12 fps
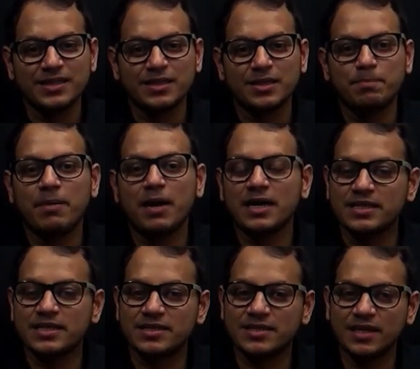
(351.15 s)

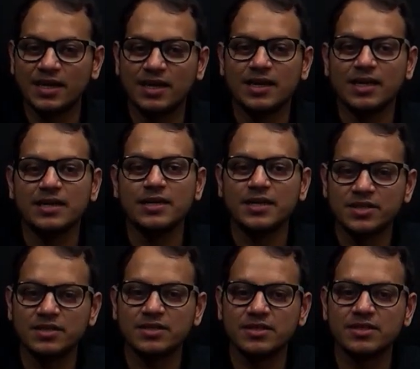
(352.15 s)
Pakistan irrigation
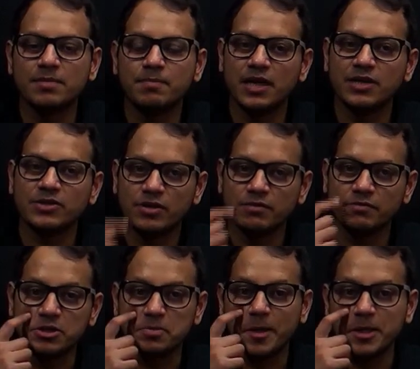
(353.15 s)
supplies on which
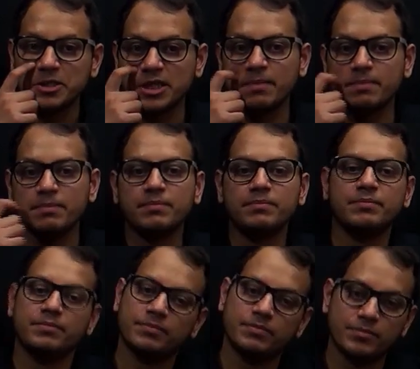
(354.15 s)
Punjab,
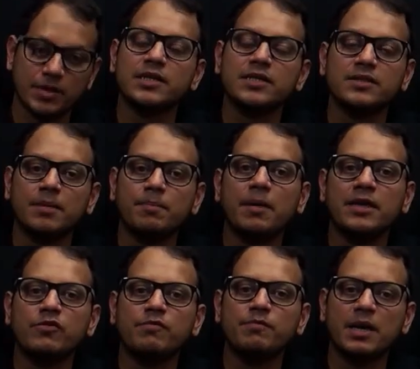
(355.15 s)
that in the part of
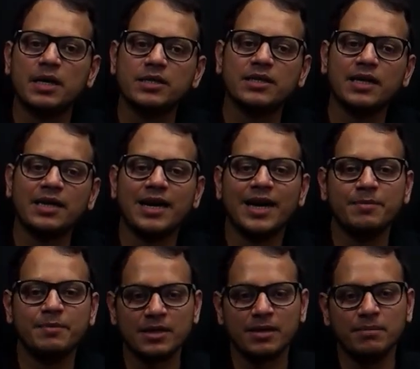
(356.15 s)
Pakistan, had been
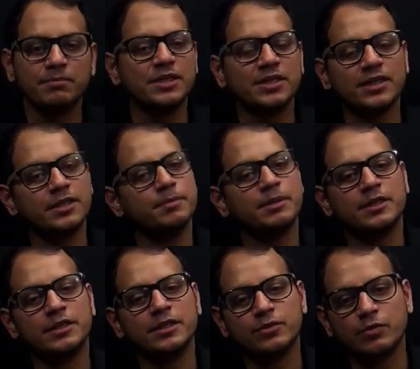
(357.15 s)
completely dependent,
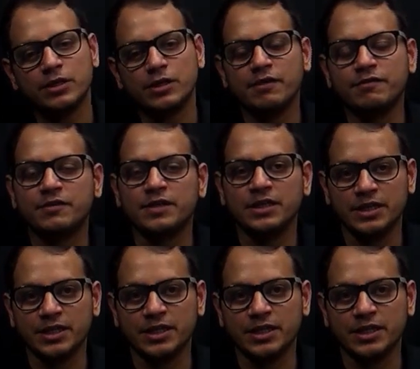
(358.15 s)
when left in India.